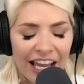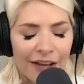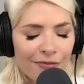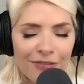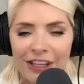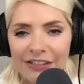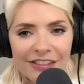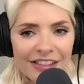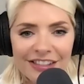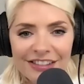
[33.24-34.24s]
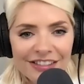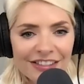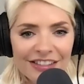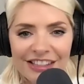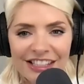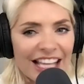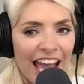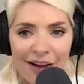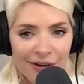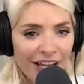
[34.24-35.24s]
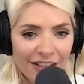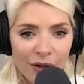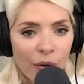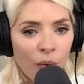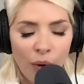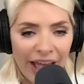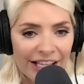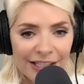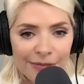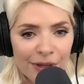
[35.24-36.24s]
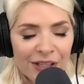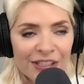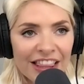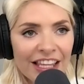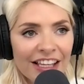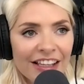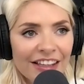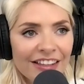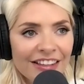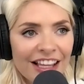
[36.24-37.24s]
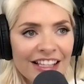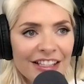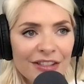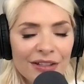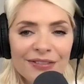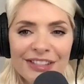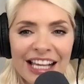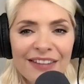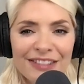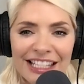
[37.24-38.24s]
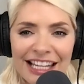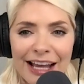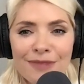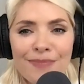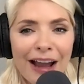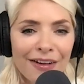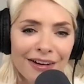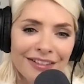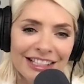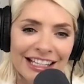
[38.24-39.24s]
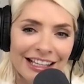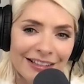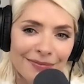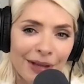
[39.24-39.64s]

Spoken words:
it feels scary always because I think there's a sort of safety net and a barrier, isn't it?